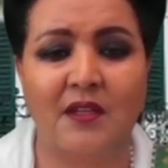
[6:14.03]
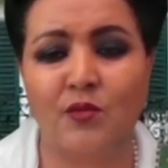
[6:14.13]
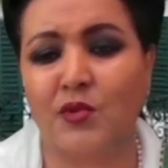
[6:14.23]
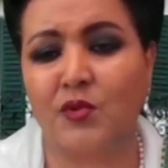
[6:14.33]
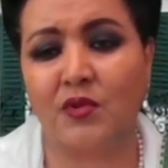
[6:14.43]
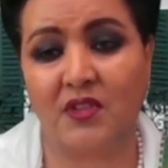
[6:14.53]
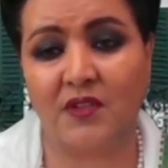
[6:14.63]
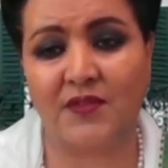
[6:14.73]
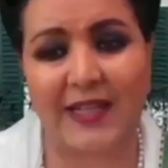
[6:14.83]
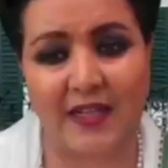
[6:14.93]
And we couldn't
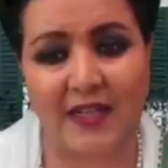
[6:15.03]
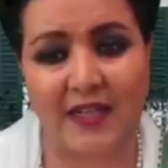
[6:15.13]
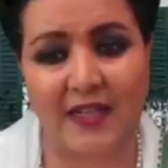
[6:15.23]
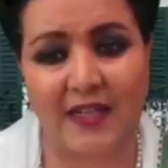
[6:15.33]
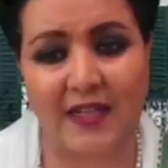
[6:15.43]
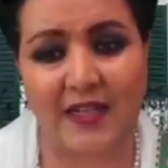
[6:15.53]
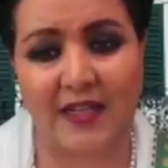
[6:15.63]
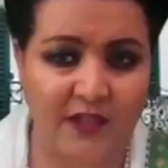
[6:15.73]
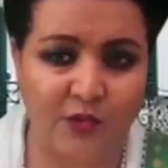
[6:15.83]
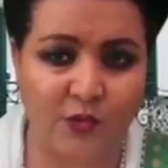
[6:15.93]
even understand
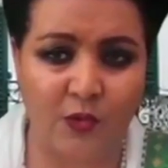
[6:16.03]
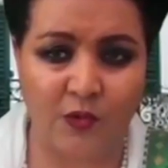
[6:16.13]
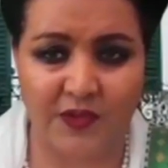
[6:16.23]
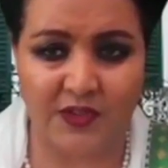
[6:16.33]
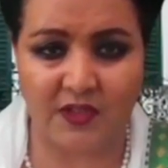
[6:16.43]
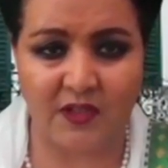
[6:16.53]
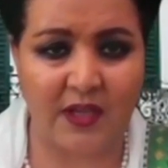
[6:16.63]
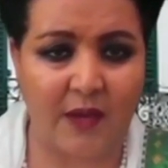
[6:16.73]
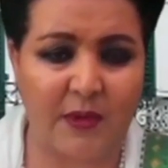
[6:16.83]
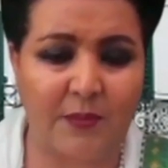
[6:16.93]
why EU all of a sudden
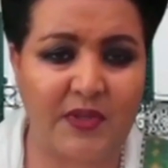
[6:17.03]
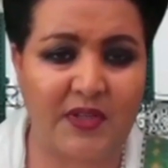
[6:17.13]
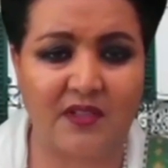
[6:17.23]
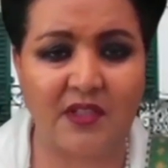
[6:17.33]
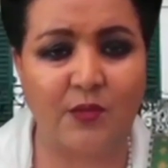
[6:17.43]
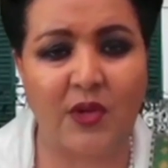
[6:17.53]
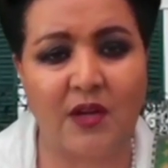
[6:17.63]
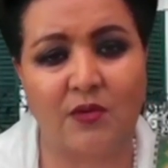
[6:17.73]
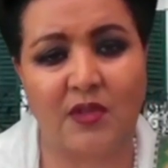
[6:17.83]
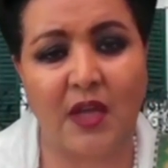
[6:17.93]
come up and say we
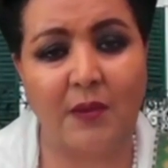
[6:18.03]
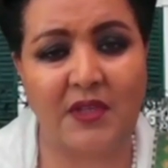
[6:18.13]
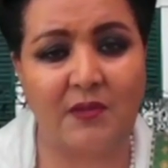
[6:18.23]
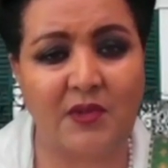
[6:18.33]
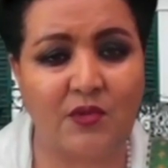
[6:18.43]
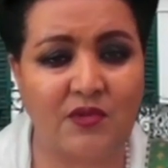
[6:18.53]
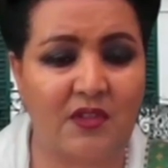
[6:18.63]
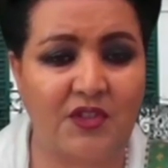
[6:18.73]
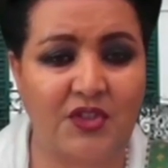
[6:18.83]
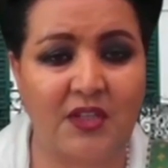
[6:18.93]
are not coming, because
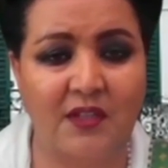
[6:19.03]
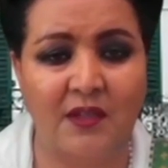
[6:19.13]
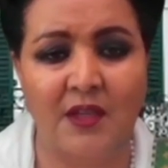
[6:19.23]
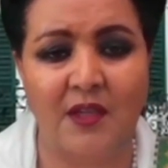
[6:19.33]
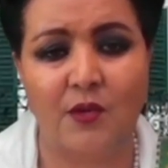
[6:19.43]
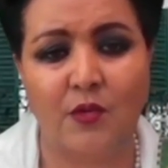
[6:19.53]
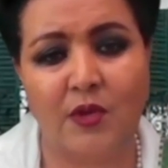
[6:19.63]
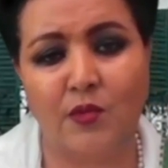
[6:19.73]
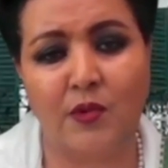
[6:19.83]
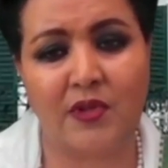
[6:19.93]
initially,
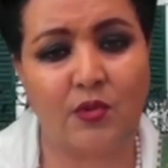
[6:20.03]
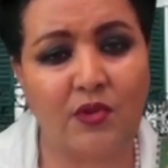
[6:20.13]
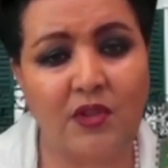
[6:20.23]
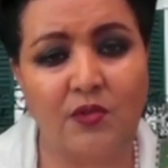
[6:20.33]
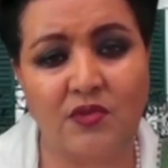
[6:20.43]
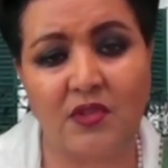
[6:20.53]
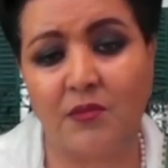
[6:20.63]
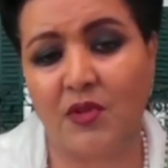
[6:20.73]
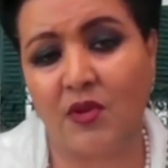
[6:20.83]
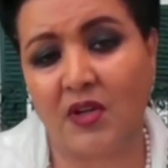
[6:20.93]
when we were talking to
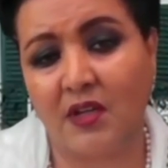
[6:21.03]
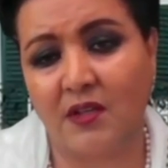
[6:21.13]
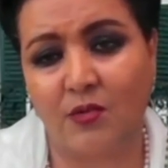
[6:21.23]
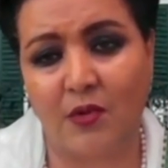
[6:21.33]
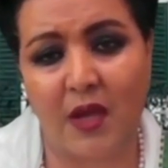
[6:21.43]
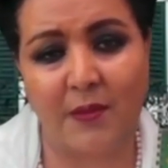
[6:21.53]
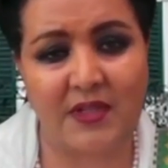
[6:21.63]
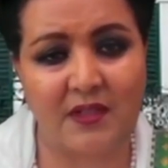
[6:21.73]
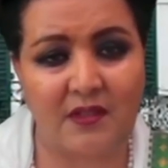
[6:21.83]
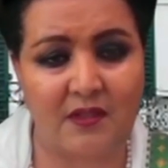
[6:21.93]
them, they were ready to come
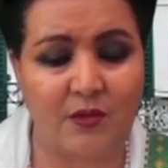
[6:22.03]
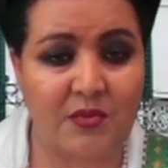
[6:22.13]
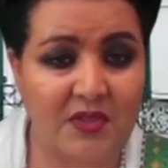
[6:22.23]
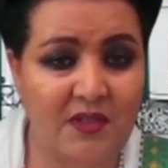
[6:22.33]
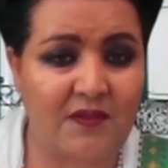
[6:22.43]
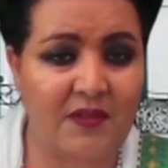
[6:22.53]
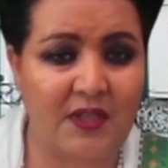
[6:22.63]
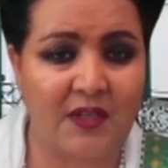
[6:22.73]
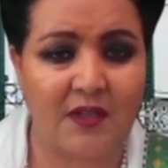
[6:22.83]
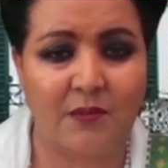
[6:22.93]
and observe.
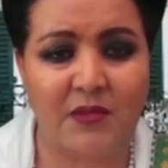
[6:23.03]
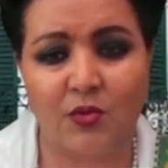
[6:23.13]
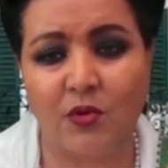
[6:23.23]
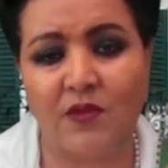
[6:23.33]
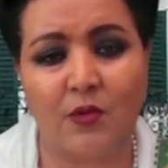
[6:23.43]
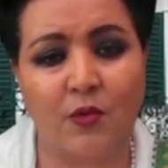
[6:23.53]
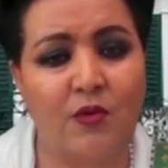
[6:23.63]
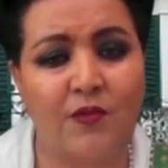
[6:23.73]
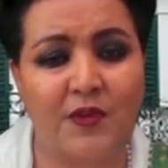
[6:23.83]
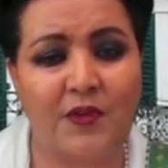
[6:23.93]
But over all
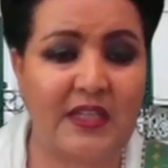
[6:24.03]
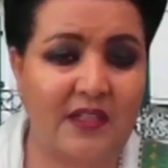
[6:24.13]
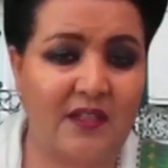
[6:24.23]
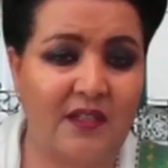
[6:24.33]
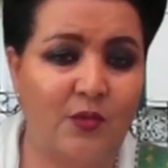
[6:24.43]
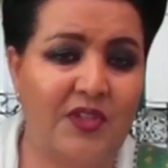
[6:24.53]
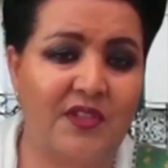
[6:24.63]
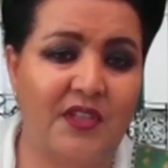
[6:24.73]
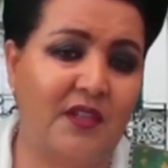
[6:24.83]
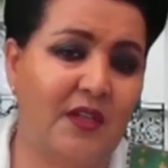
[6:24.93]
of a sudden, when
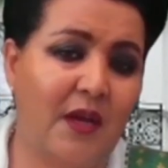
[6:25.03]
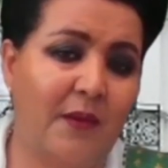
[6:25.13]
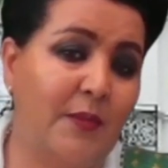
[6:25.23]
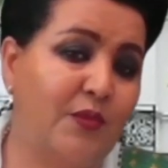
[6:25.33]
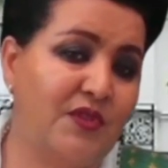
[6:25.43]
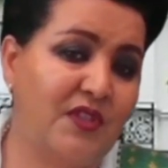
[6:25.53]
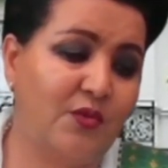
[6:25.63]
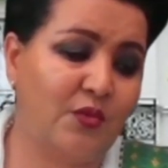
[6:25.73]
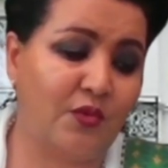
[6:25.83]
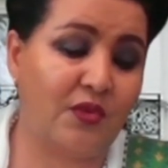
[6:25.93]
they come up with
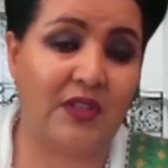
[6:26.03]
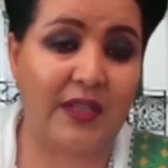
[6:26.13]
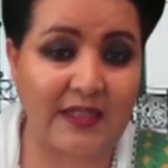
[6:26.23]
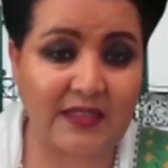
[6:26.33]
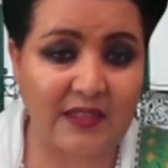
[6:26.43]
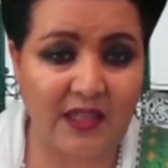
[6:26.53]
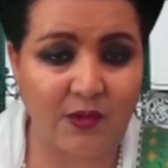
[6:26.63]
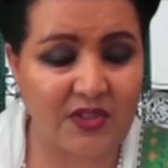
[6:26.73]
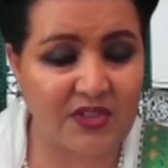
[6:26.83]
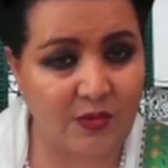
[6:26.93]
this, we couldn't understand
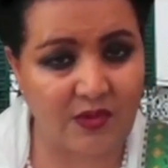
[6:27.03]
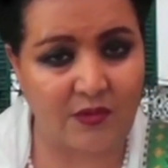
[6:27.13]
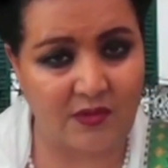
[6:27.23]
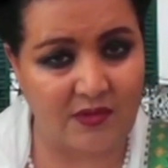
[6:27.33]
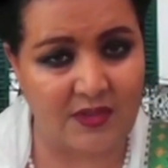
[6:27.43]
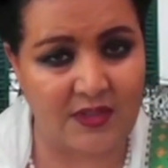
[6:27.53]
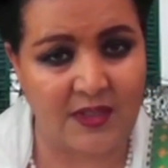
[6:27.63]
what's going on.